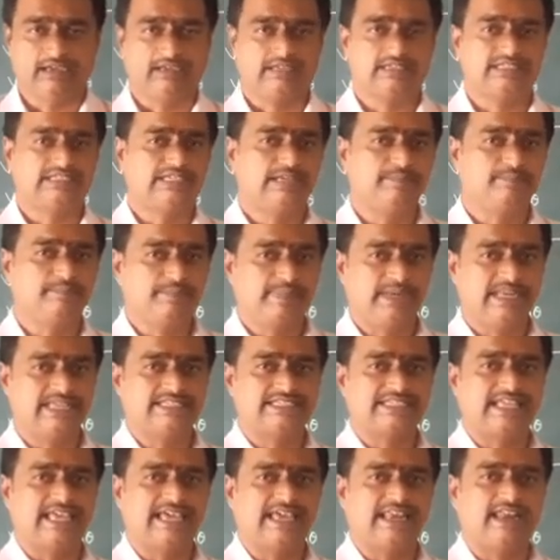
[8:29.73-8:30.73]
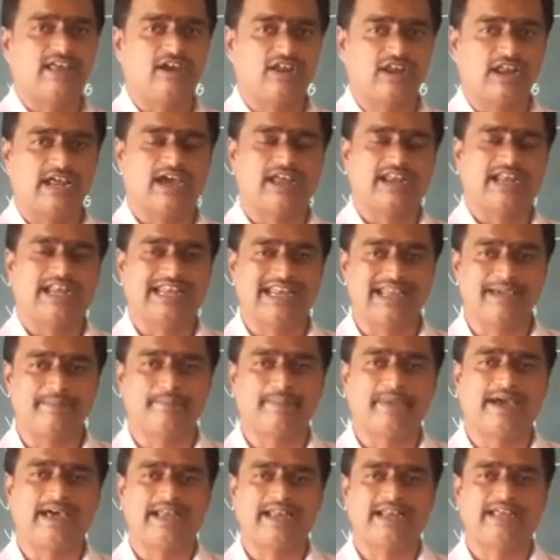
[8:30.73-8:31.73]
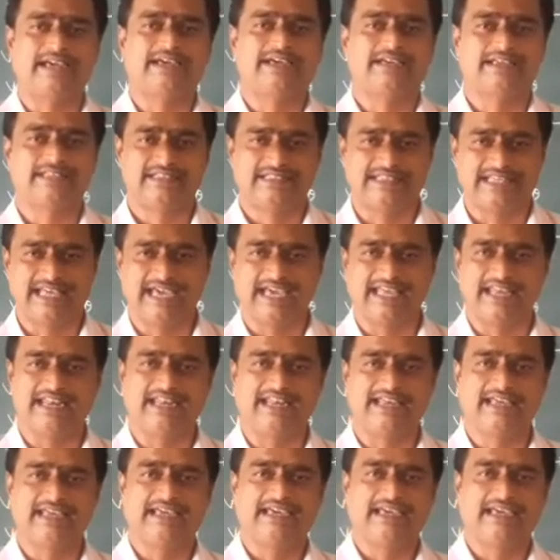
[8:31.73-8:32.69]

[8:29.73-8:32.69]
simply scalar or a number, then